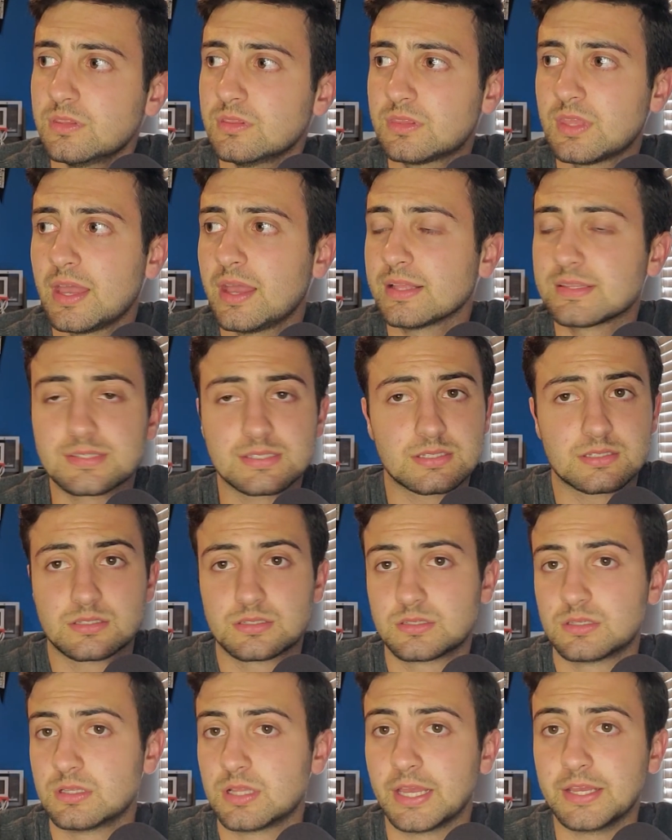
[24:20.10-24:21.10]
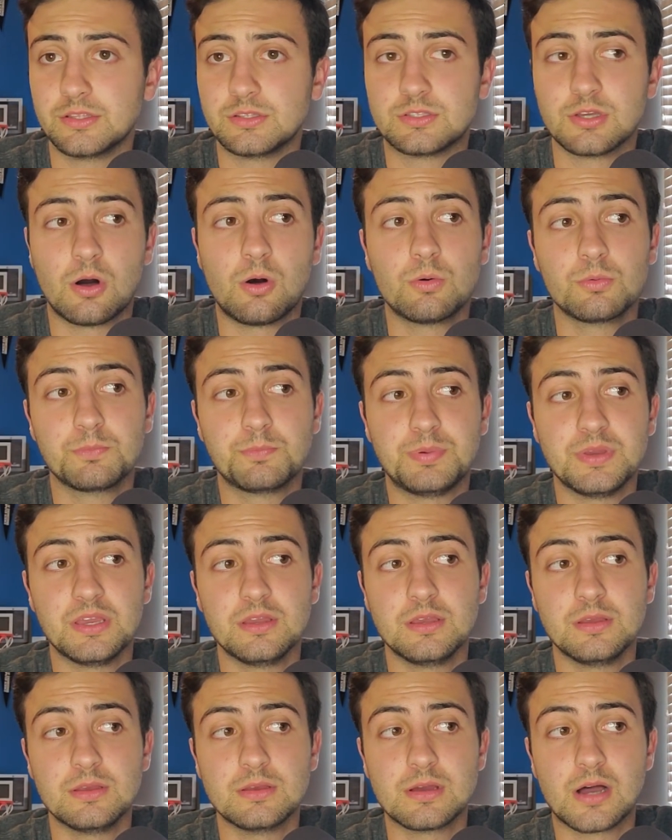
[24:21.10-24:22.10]
don't
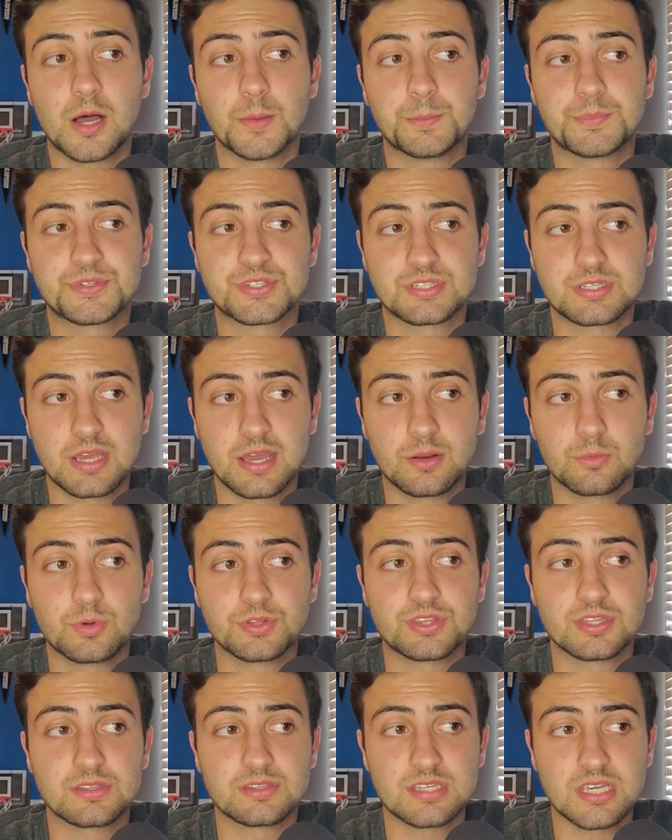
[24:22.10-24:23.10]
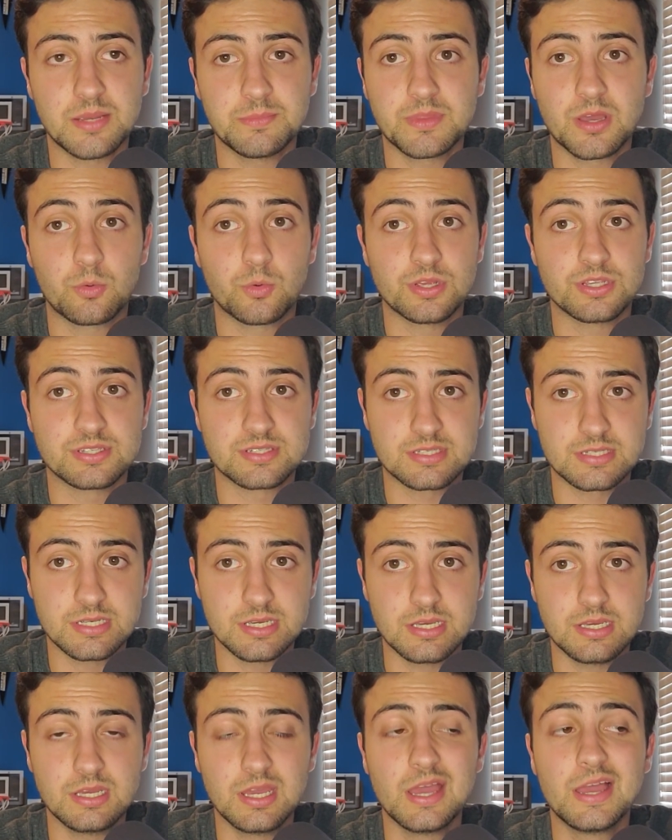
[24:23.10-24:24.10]
be upset with the team that we
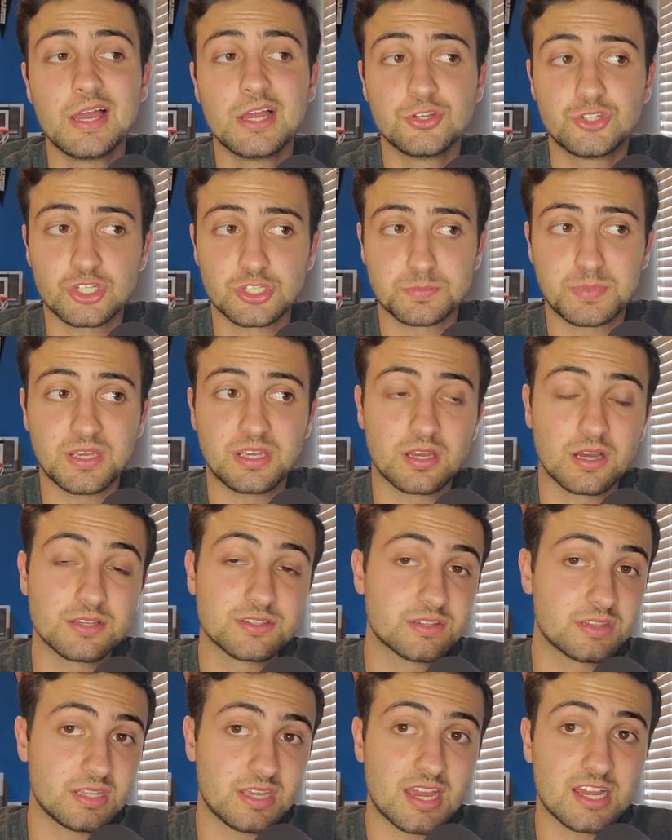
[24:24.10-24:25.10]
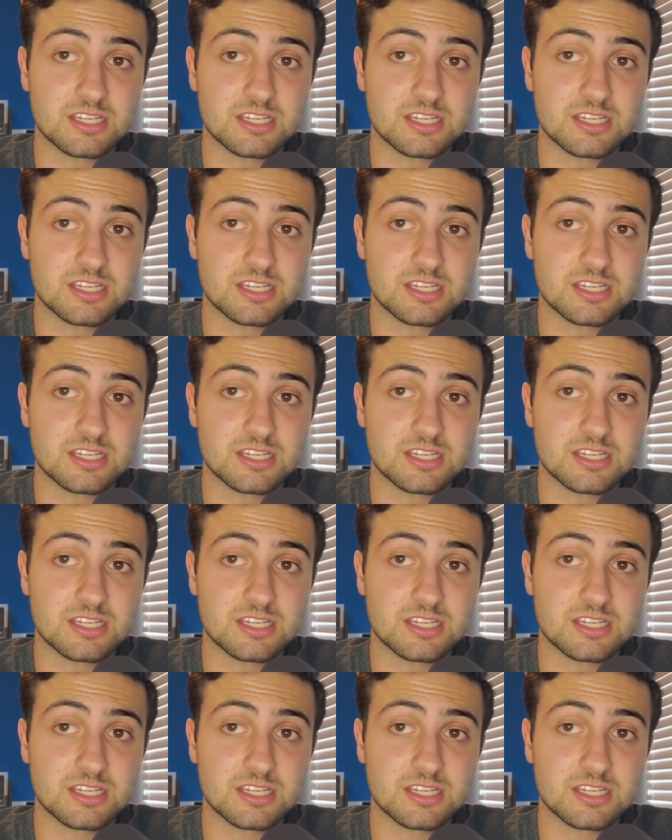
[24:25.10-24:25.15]
see just because of